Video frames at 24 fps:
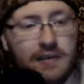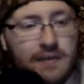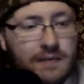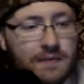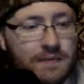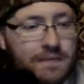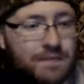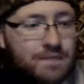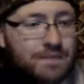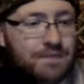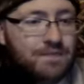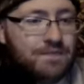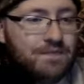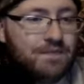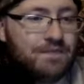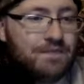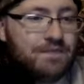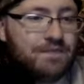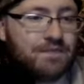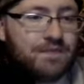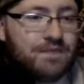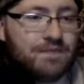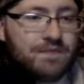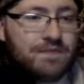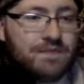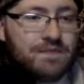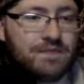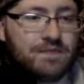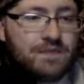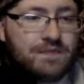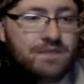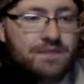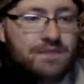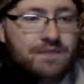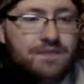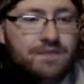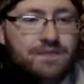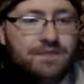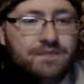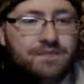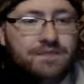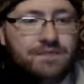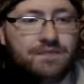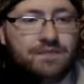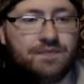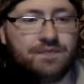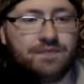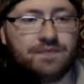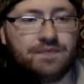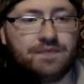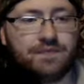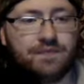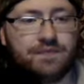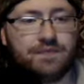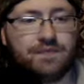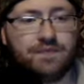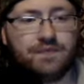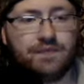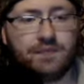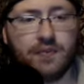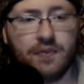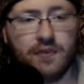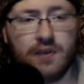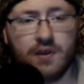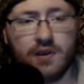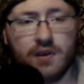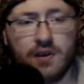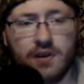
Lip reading: No one is speaking in this clip.